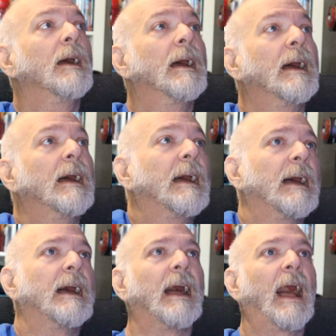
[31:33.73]

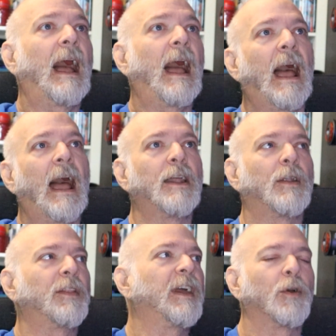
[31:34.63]
I don't know.
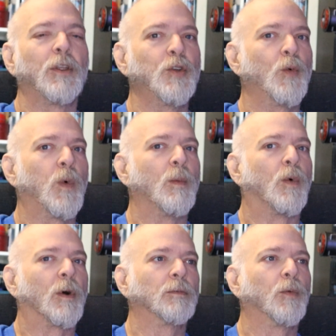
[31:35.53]
I think I'm going to do one
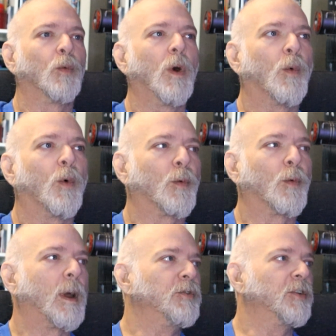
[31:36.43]
more where
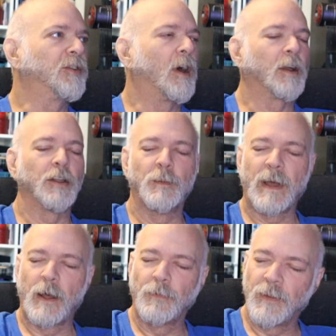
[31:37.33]
I'm just talking
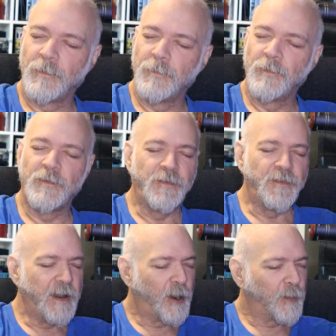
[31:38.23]
about the
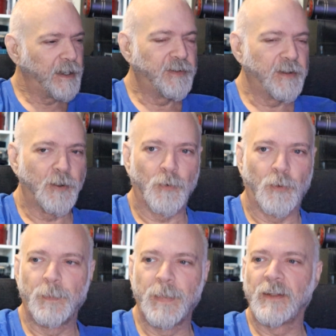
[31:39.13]
very
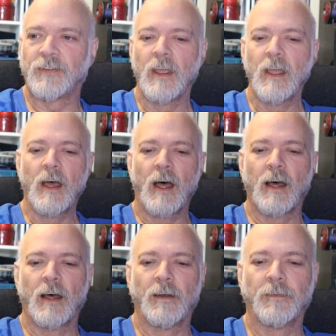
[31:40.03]
general bits
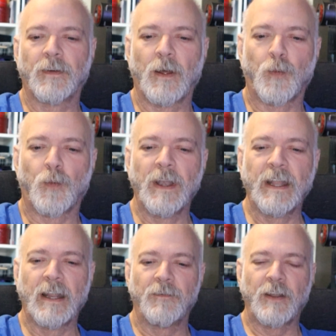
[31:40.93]
of
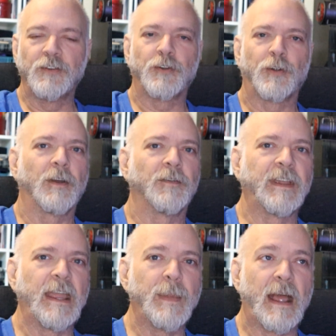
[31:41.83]
running an adventure, of
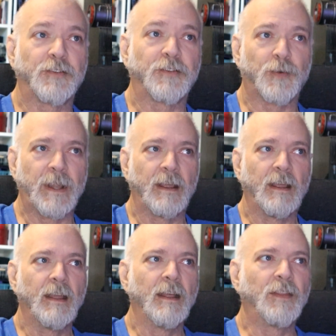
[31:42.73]
game mastering,
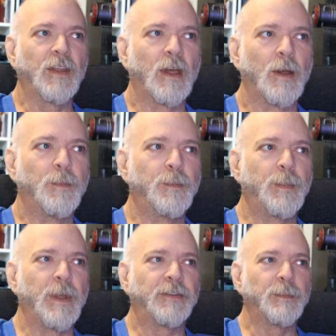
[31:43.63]
the
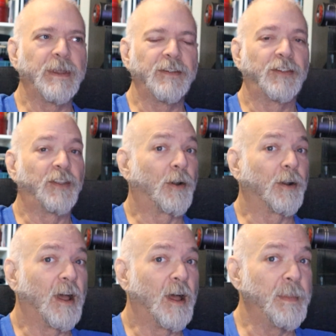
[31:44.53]
bits and pieces that
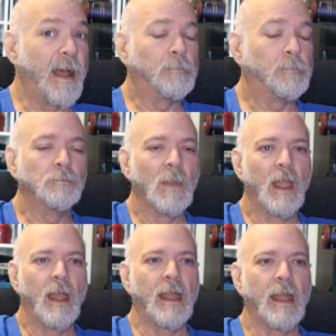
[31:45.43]
aren't combat,
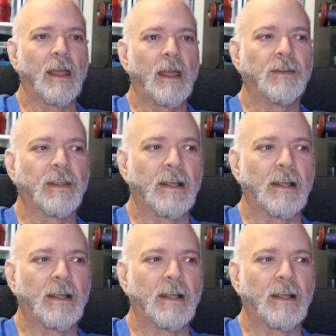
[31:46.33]
and